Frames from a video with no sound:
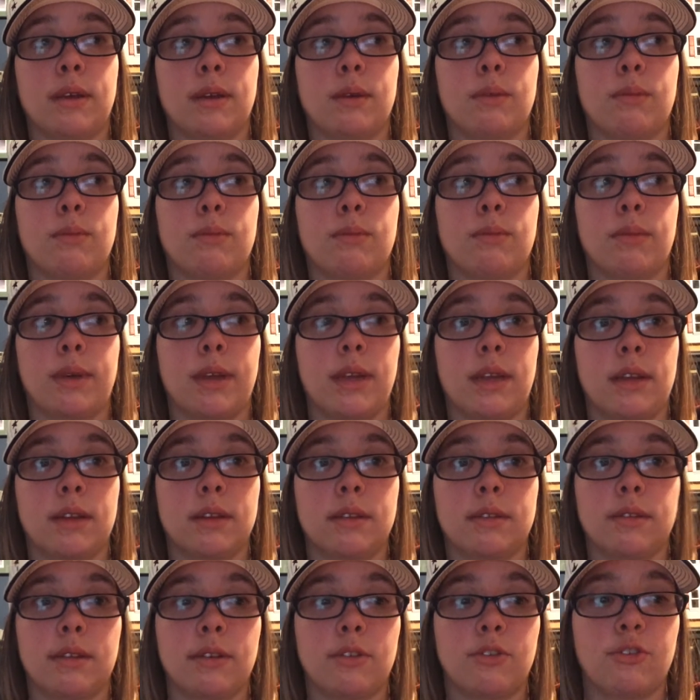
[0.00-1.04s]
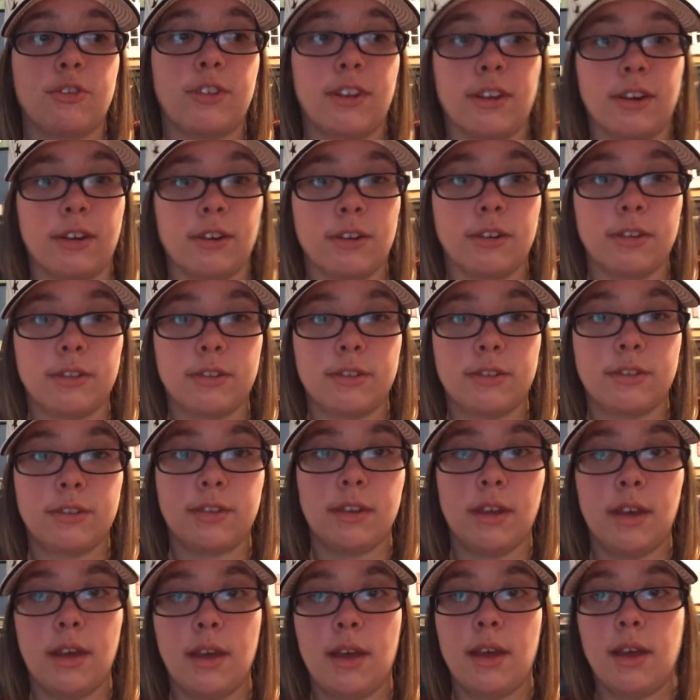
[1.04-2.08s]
and we said cheers.